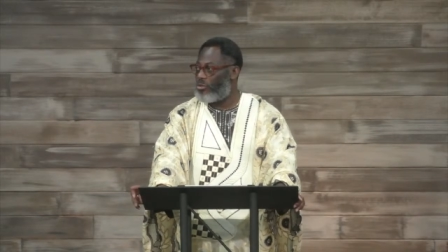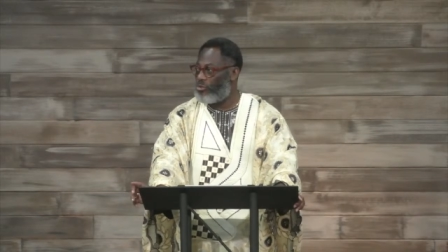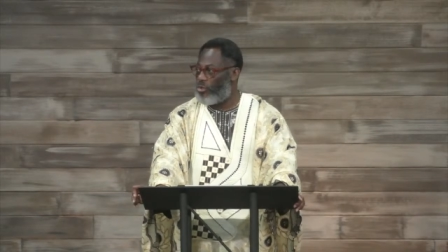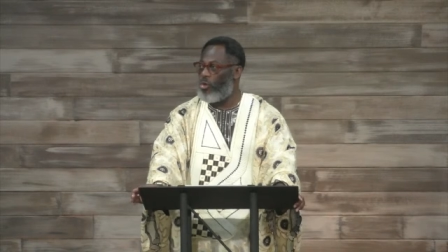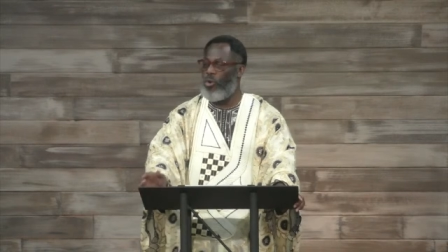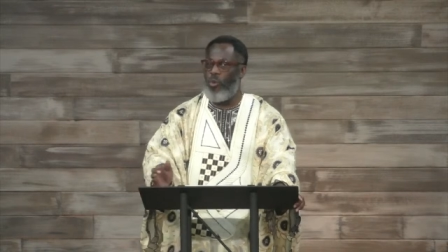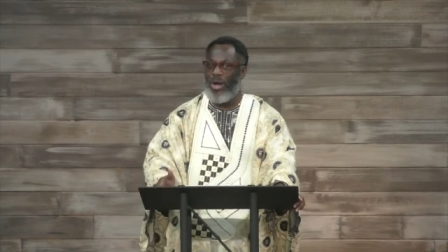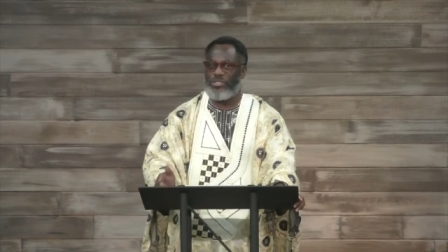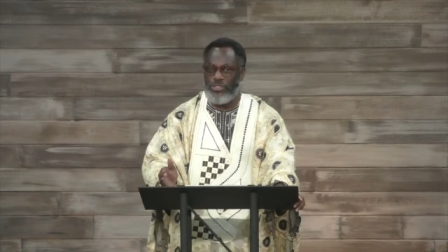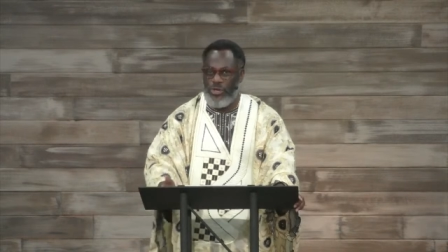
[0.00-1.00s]
Do
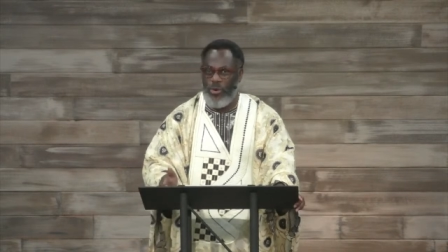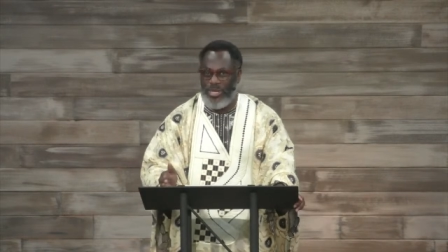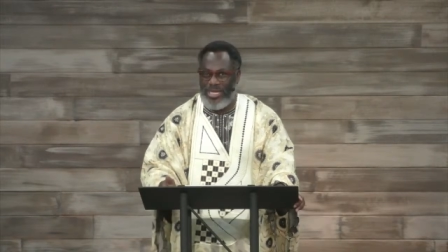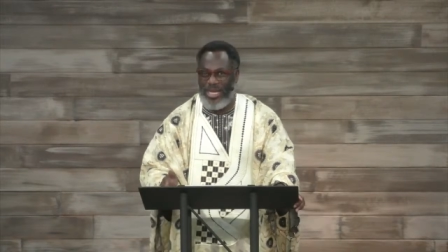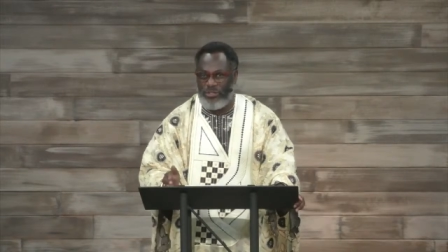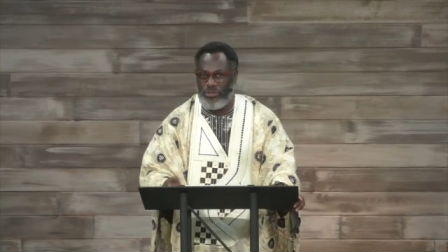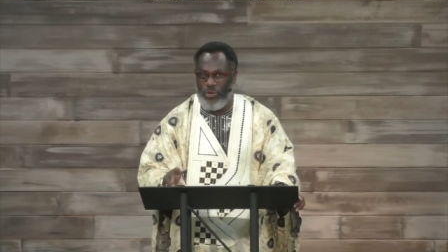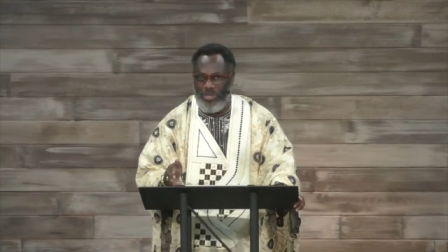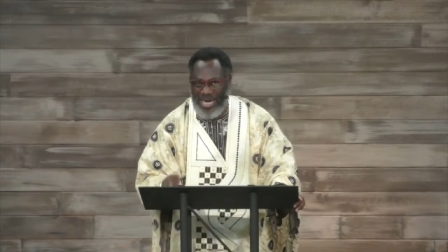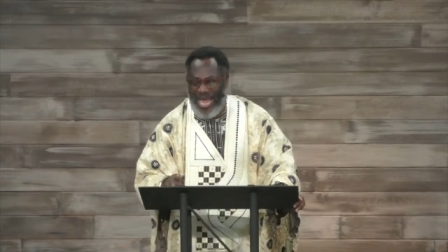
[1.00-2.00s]
what you can
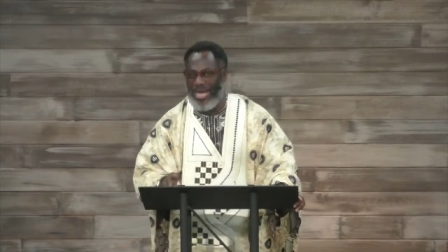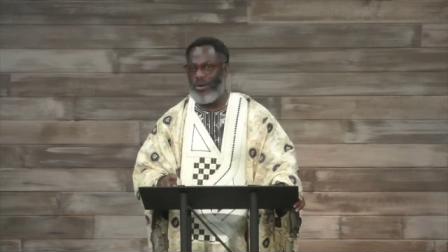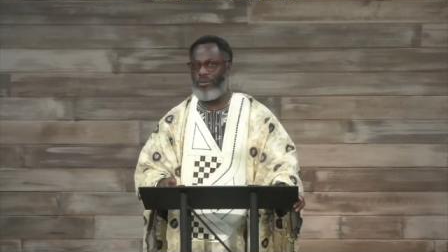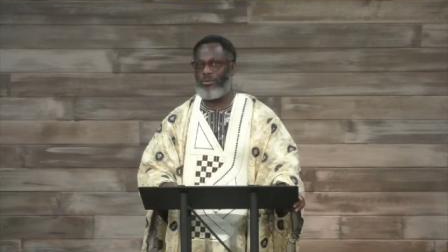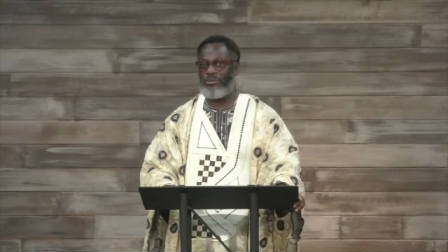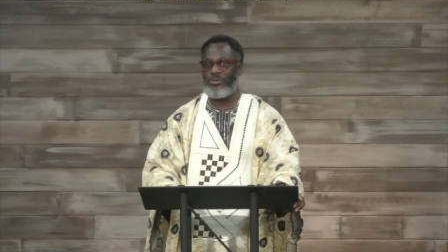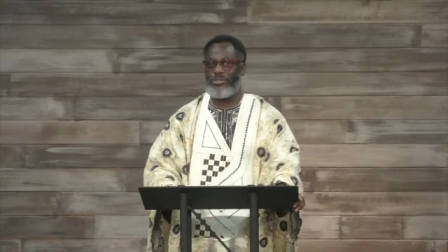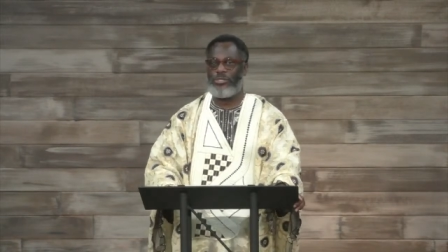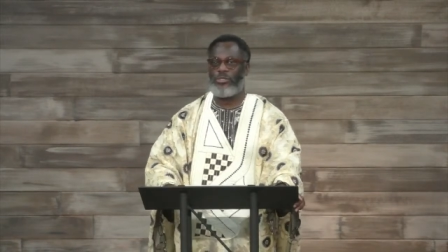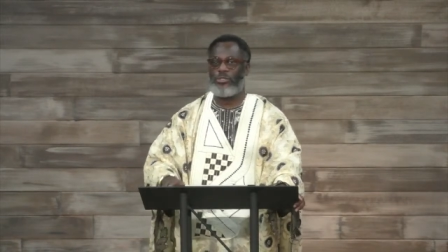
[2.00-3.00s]
do now
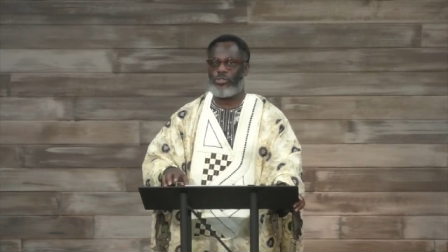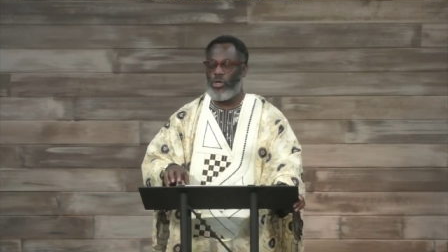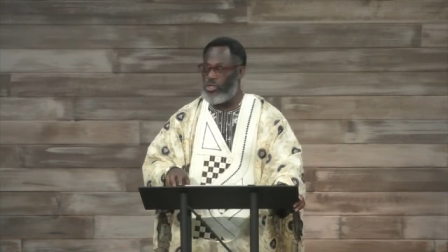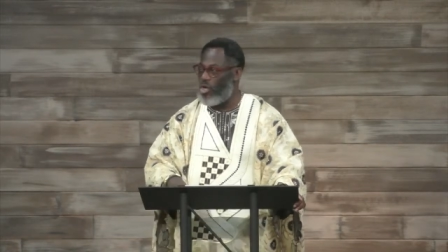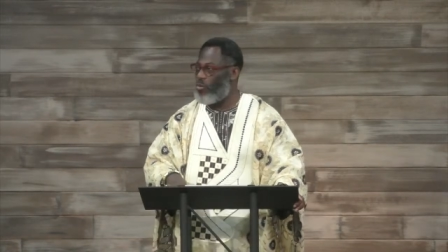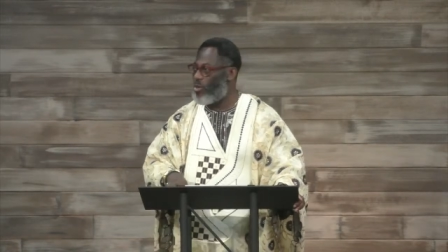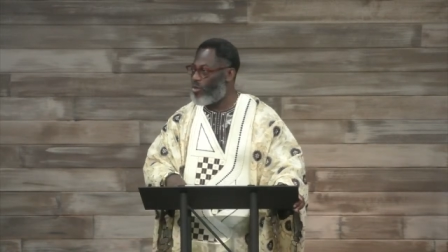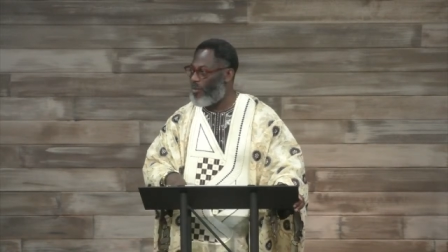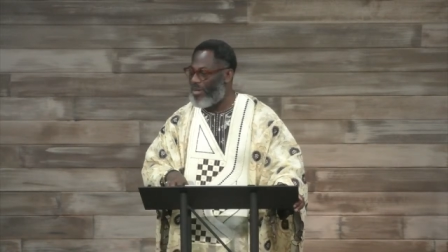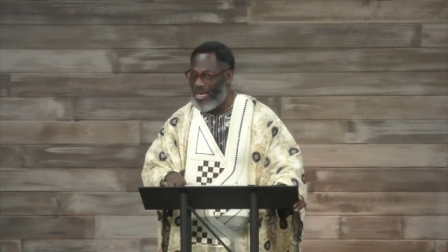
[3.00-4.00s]
so you will
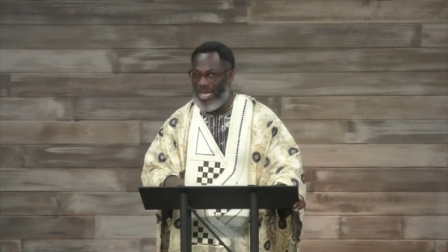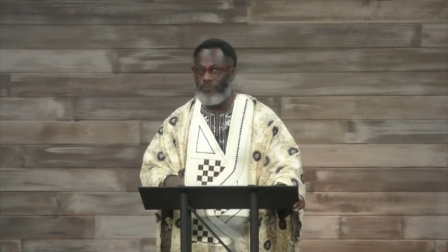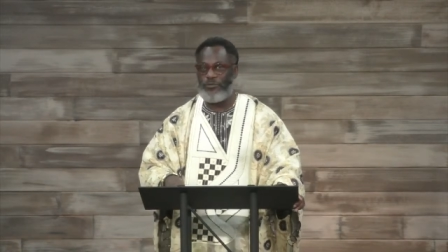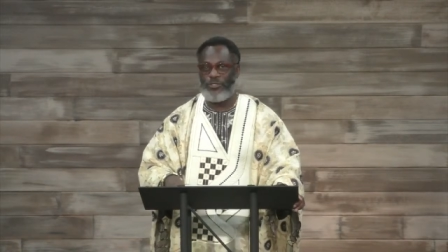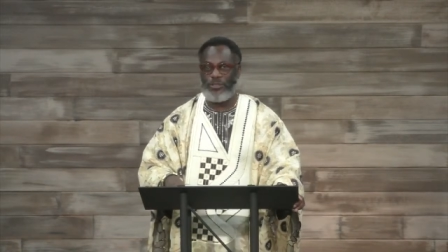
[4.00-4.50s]
not be left